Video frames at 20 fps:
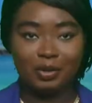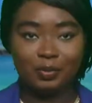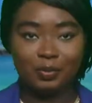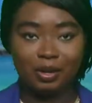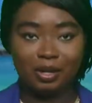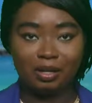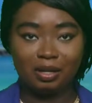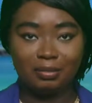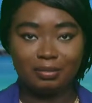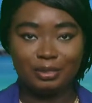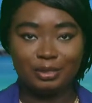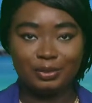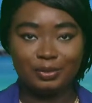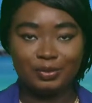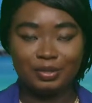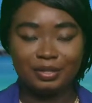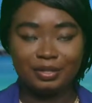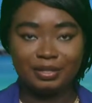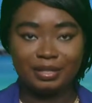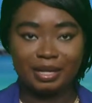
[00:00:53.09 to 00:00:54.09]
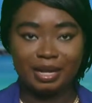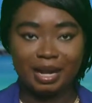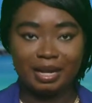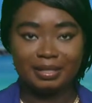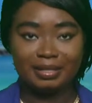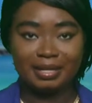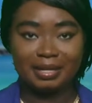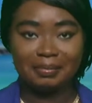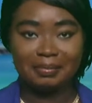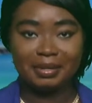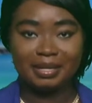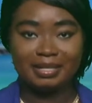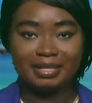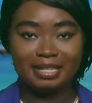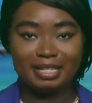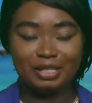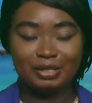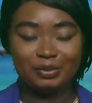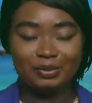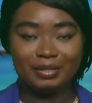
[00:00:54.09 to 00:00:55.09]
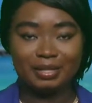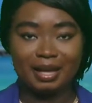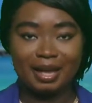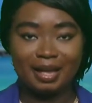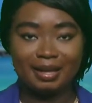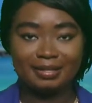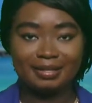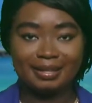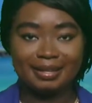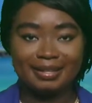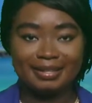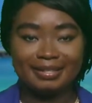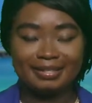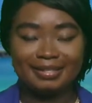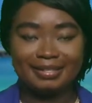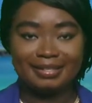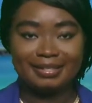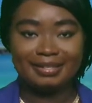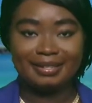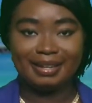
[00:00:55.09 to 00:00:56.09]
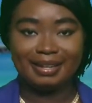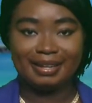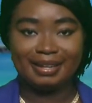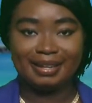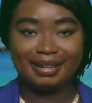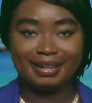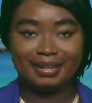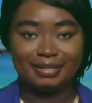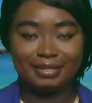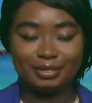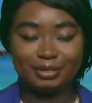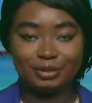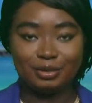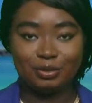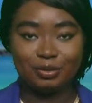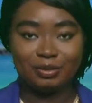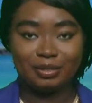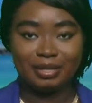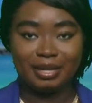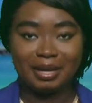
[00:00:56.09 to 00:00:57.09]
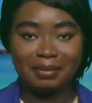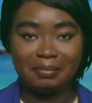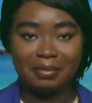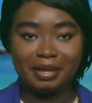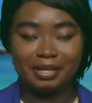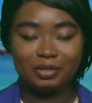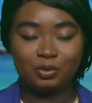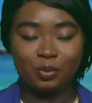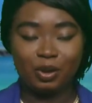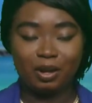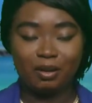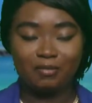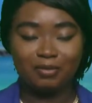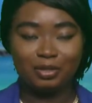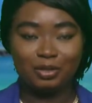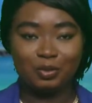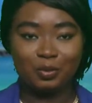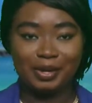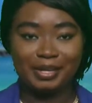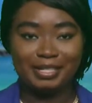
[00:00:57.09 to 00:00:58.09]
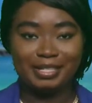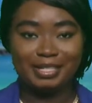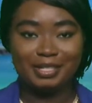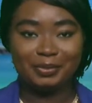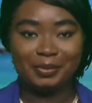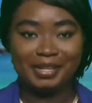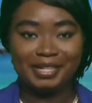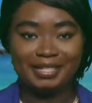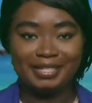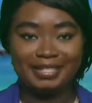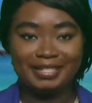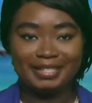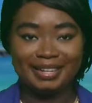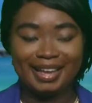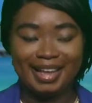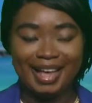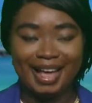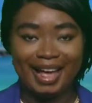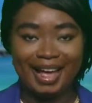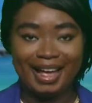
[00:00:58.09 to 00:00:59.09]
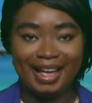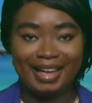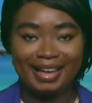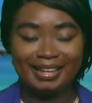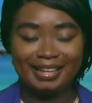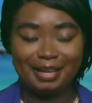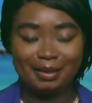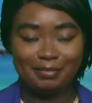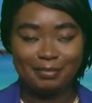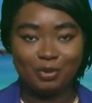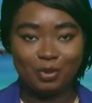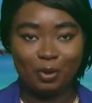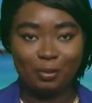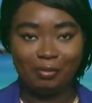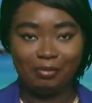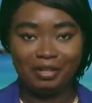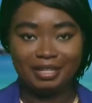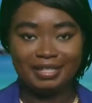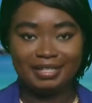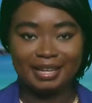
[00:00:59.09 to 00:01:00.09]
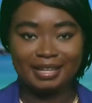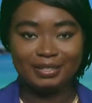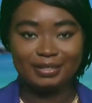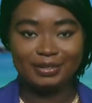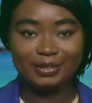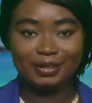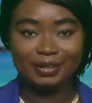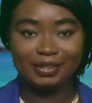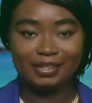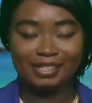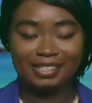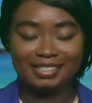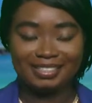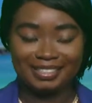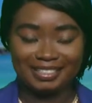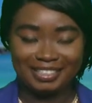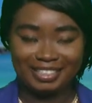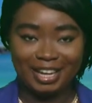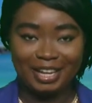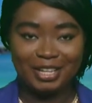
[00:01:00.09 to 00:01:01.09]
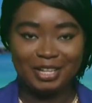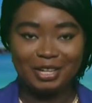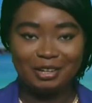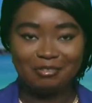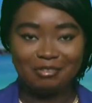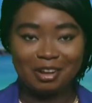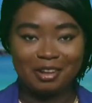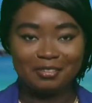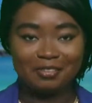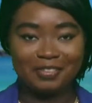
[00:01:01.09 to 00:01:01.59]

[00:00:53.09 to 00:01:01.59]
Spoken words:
and welcome to the Ziz Midday Newscast. Today is Tuesday, May 12th, 2020. I am your presenter, Shaira